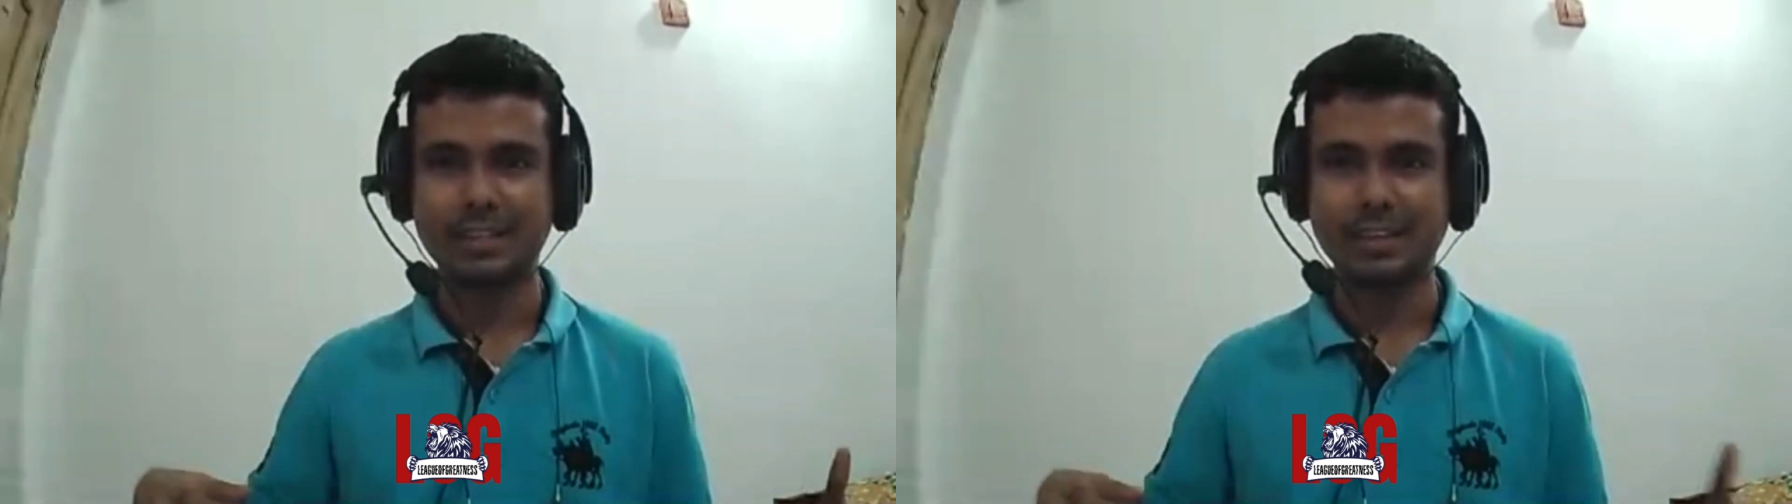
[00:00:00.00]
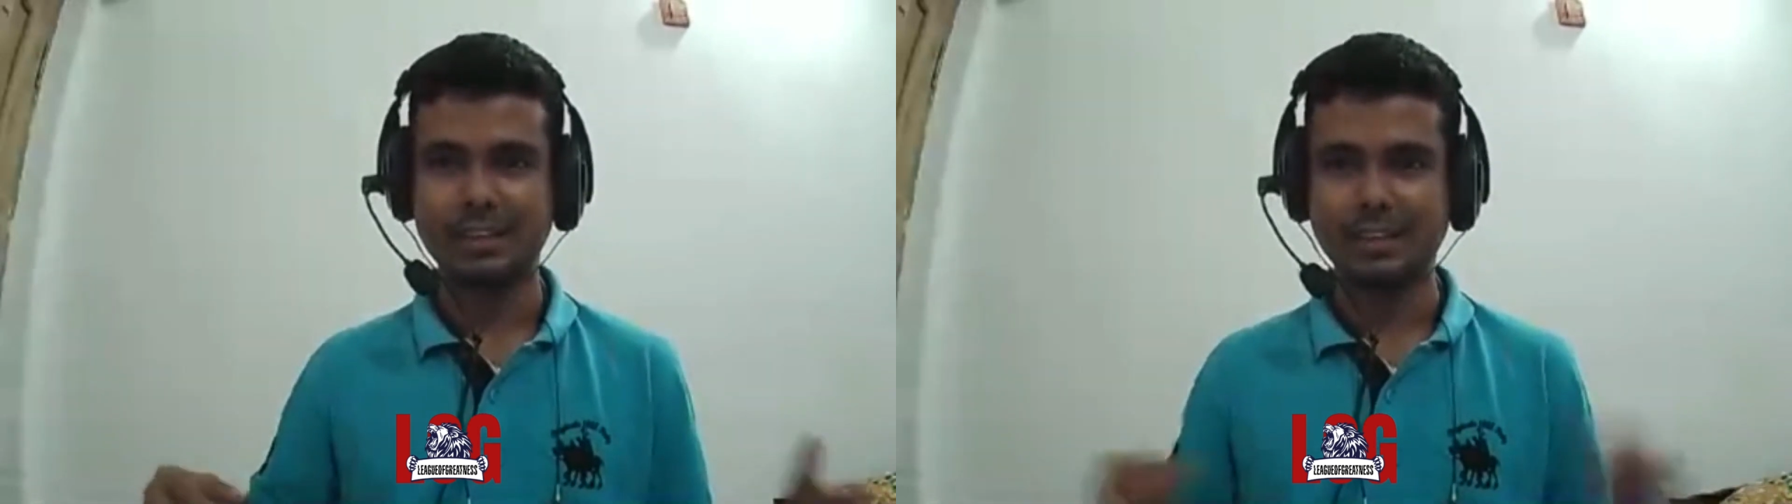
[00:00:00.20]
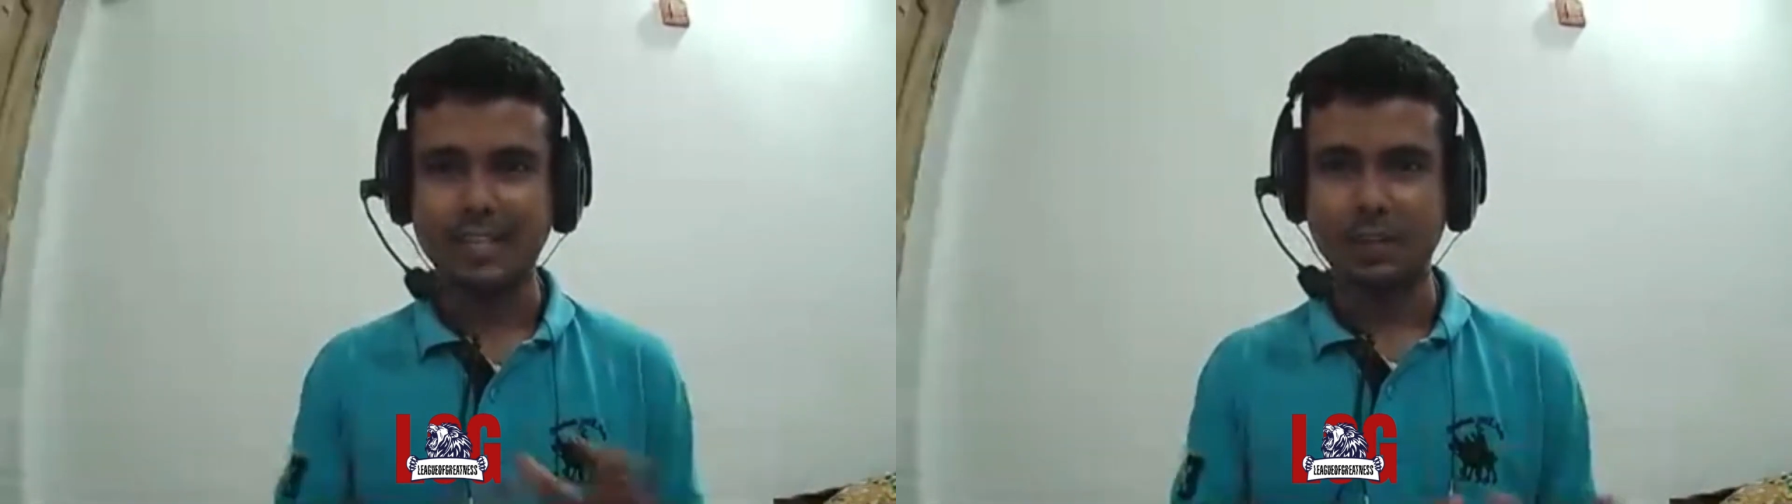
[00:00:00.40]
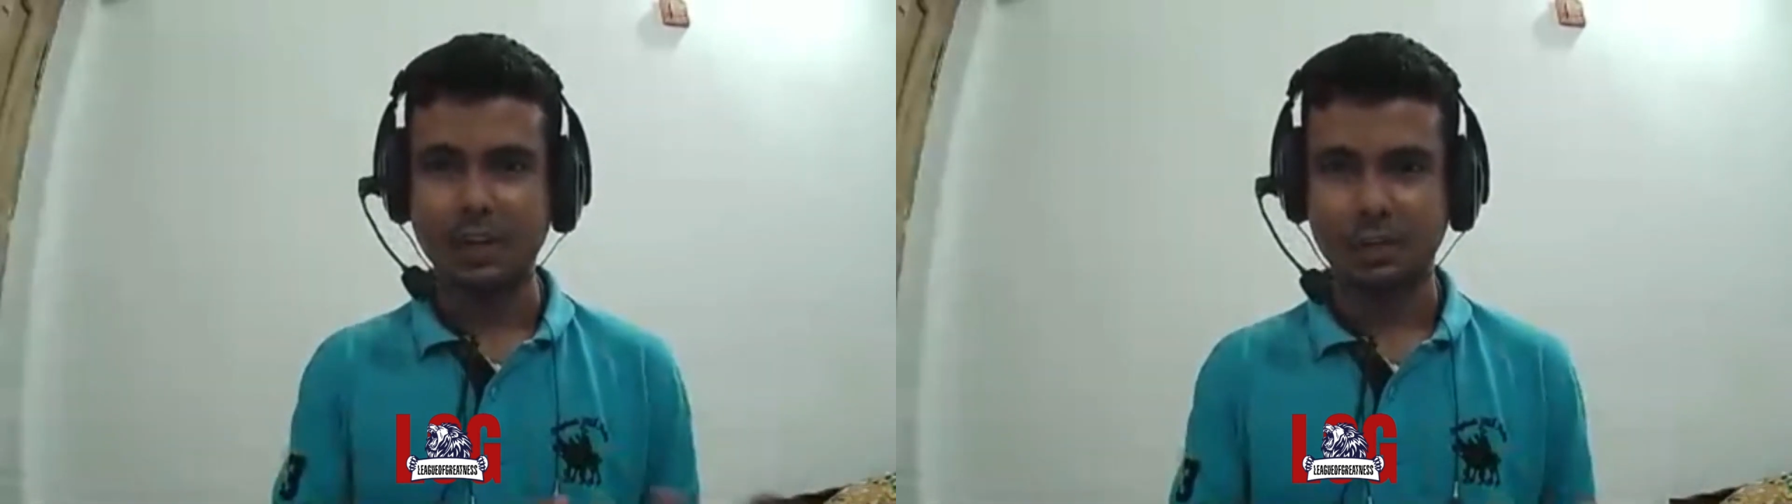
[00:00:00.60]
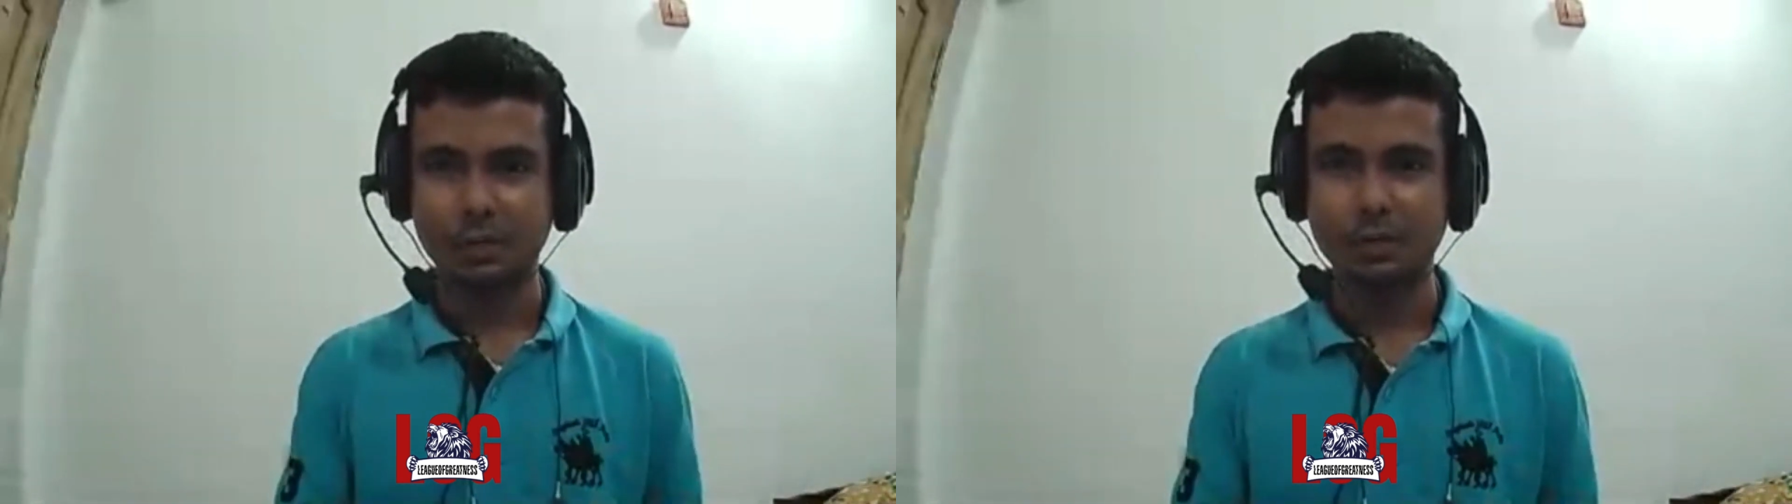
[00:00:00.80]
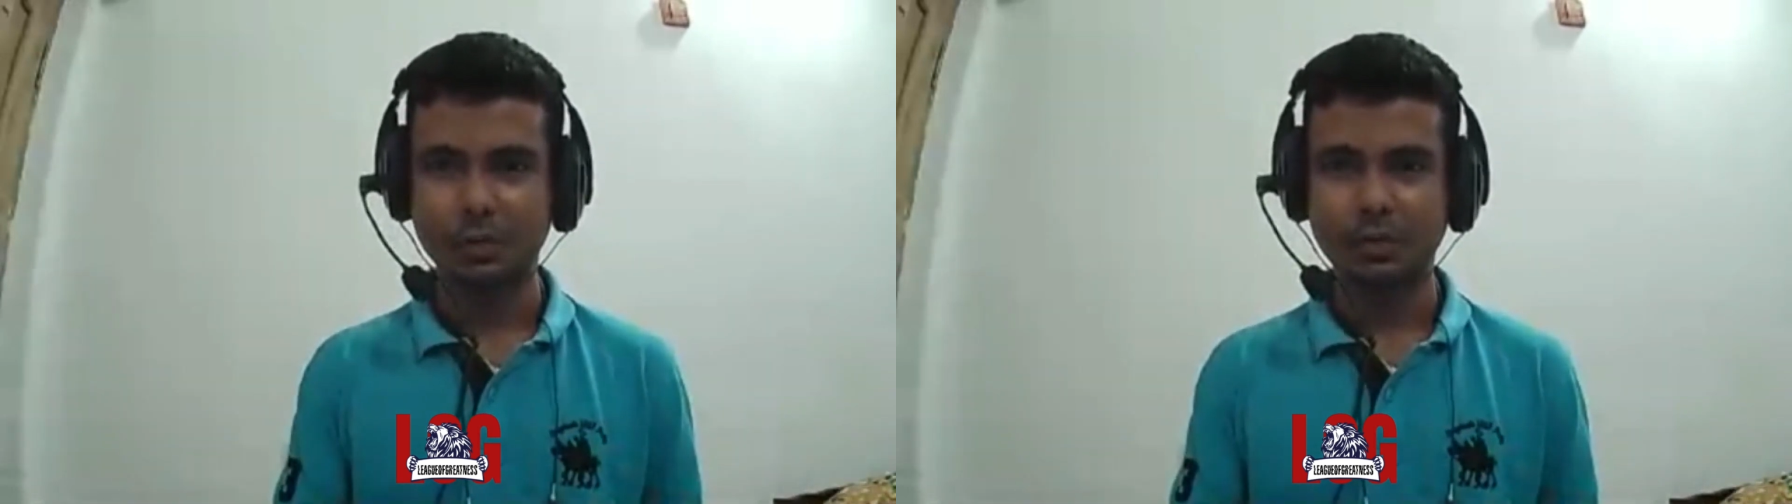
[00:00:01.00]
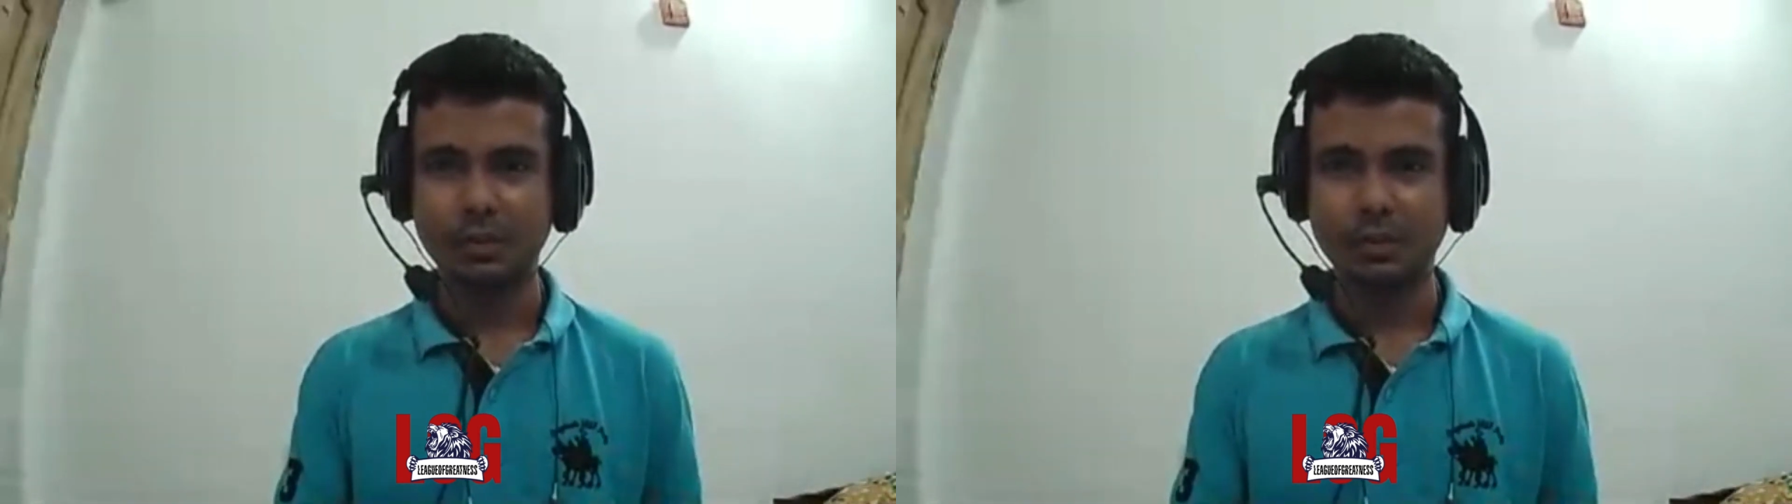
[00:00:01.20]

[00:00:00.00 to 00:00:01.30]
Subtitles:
And that's not true,